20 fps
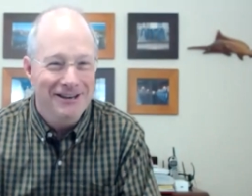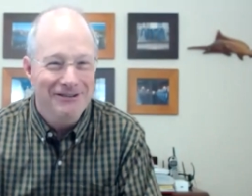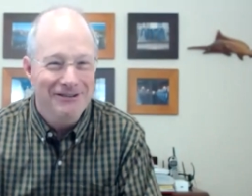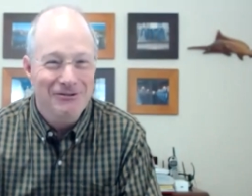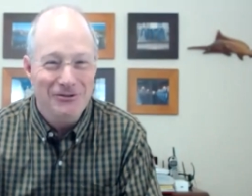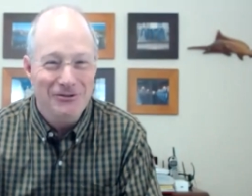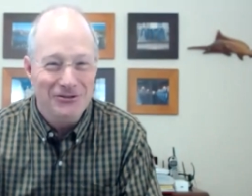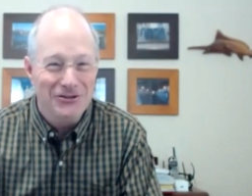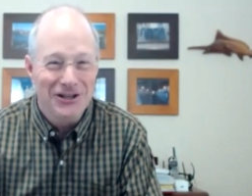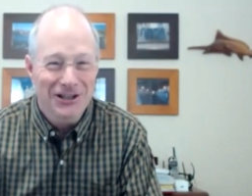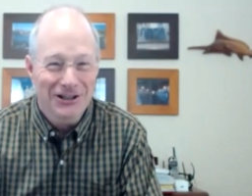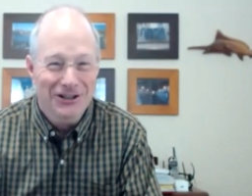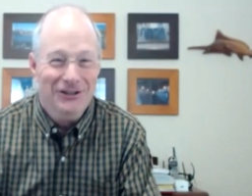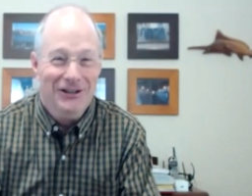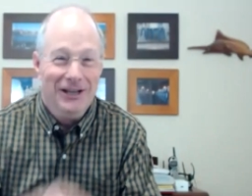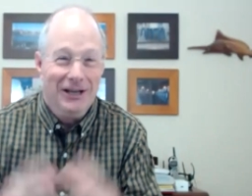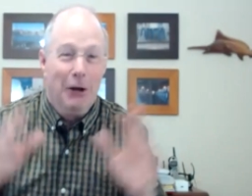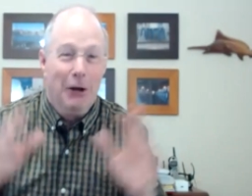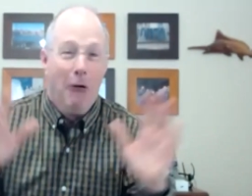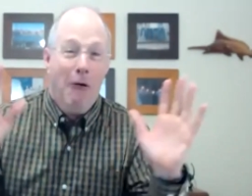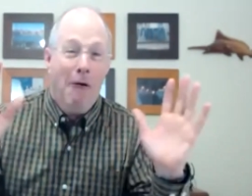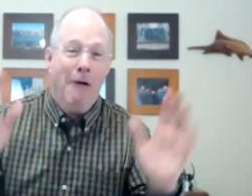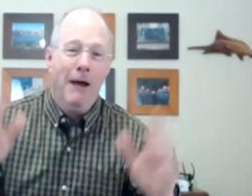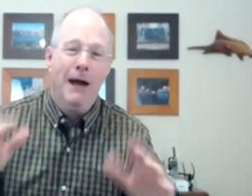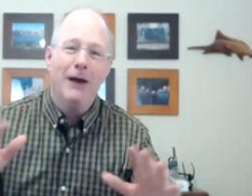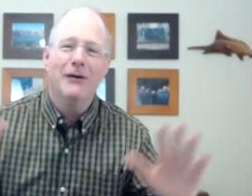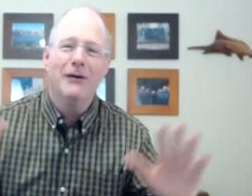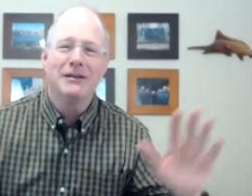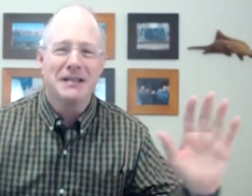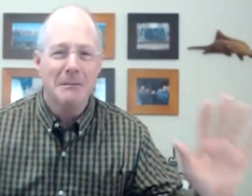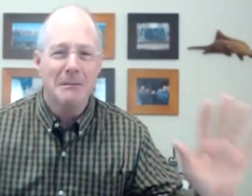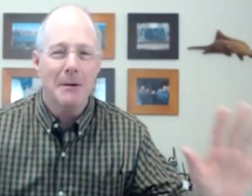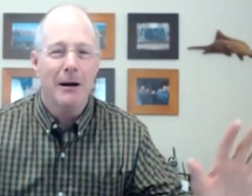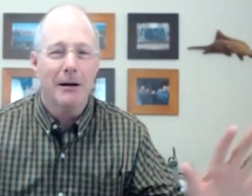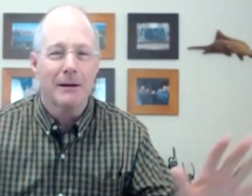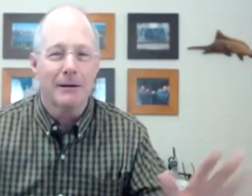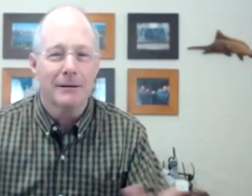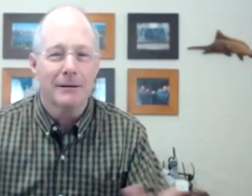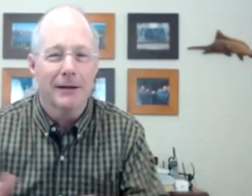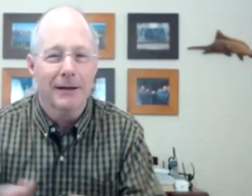and New Zealand. They go, it's an
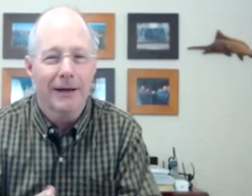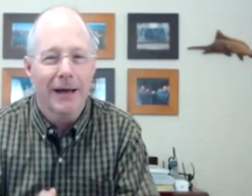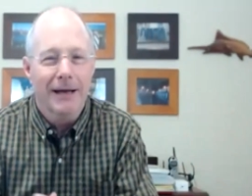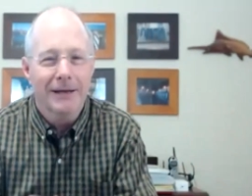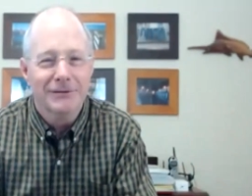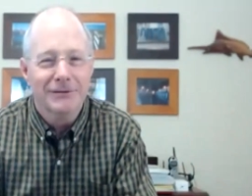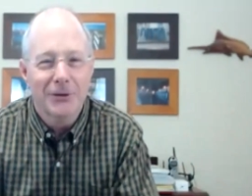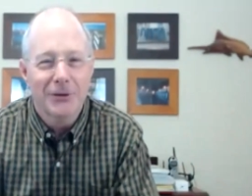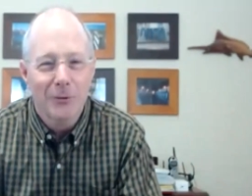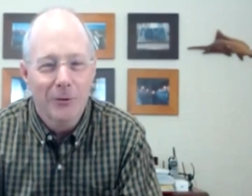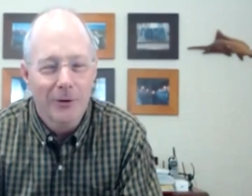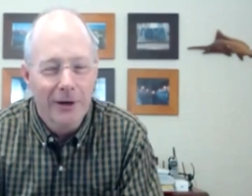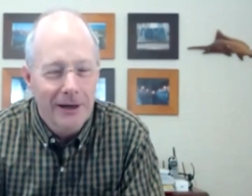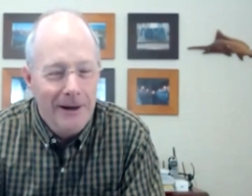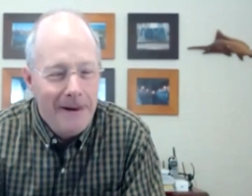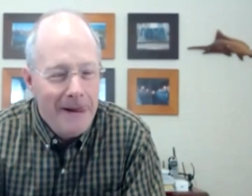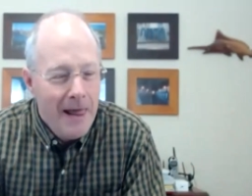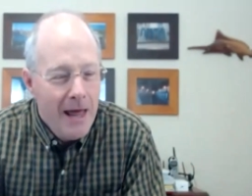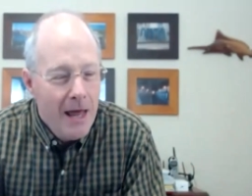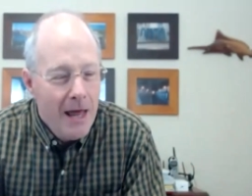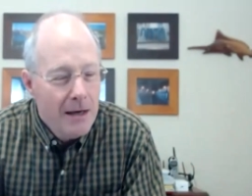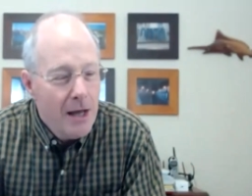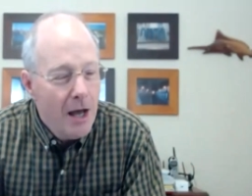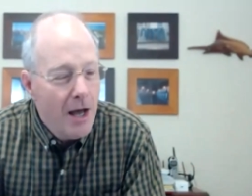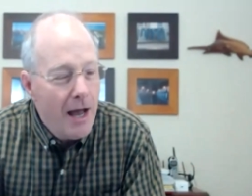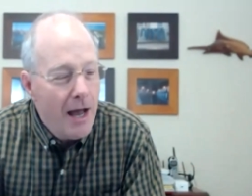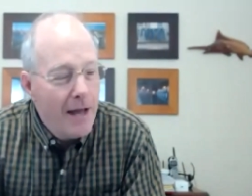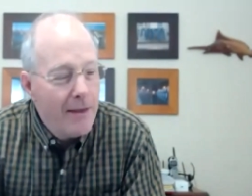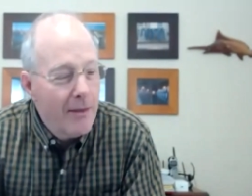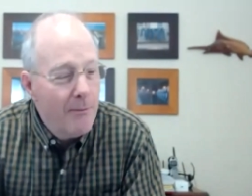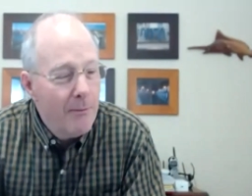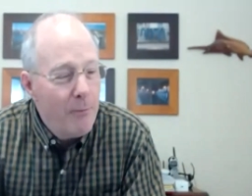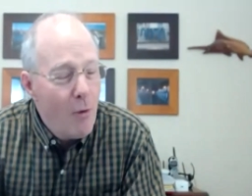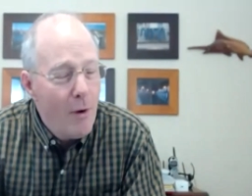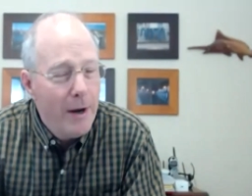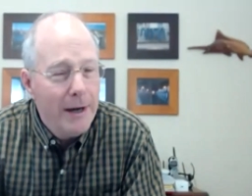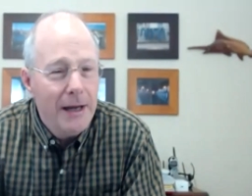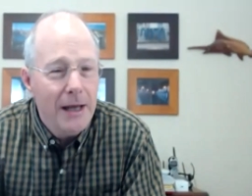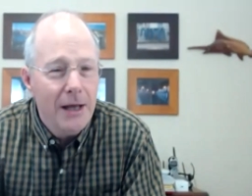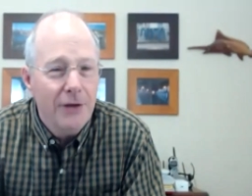American thing, guys. Don't worry. Now, I, the
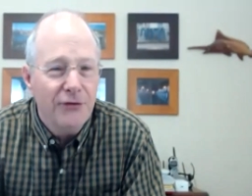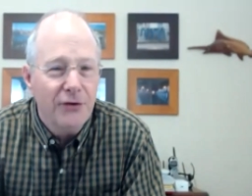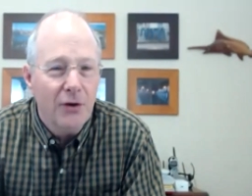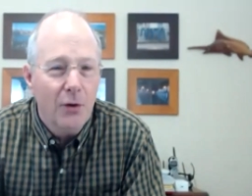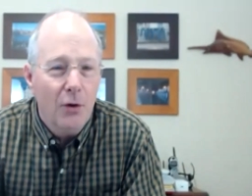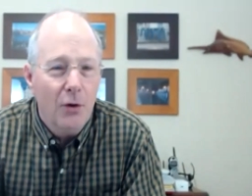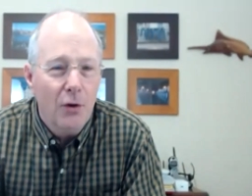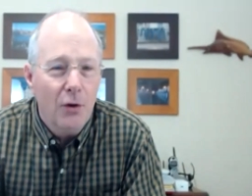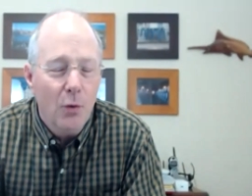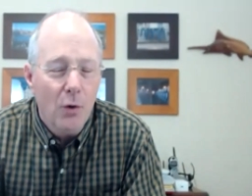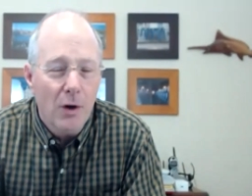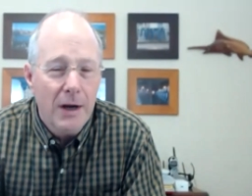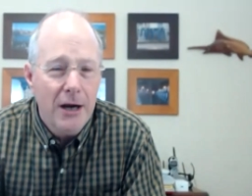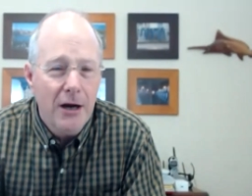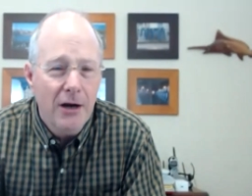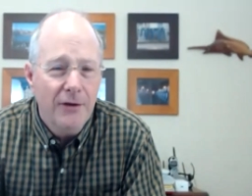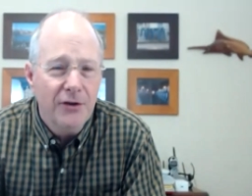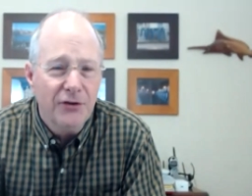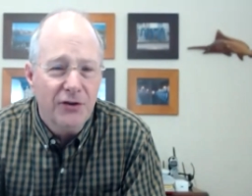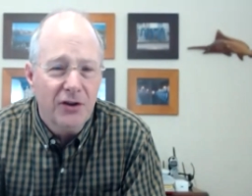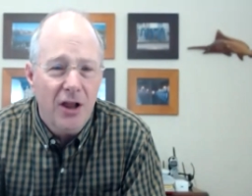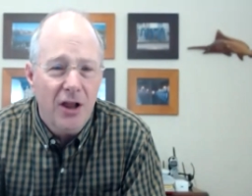point is, we're here in this